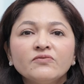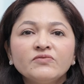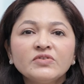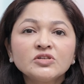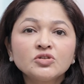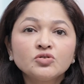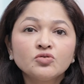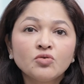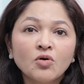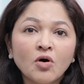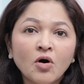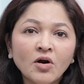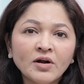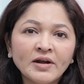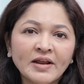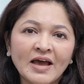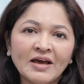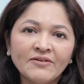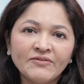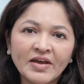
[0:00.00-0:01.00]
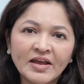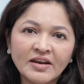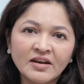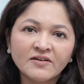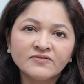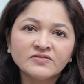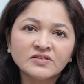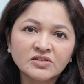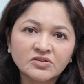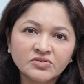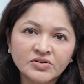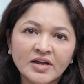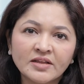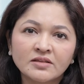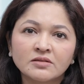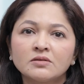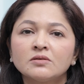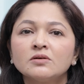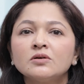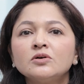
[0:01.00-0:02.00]
which do not have enough
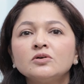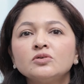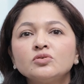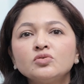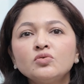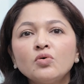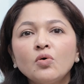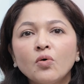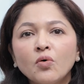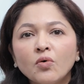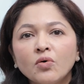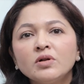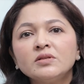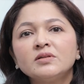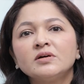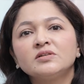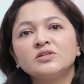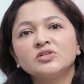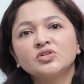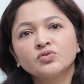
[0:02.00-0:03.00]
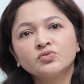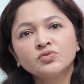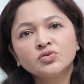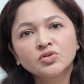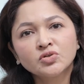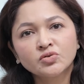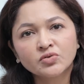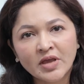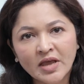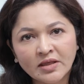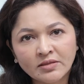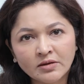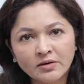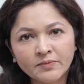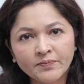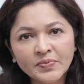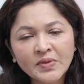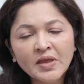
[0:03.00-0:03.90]
strength to hold the tissues together,